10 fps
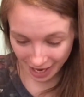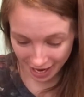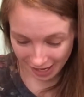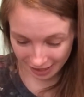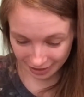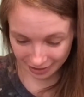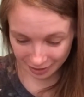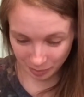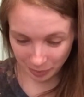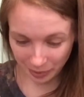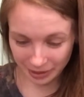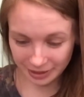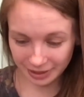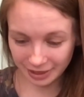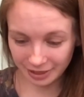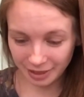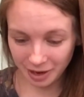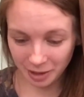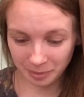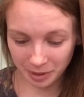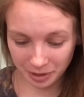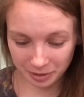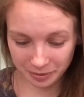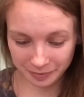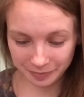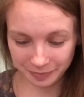and bracelet combo.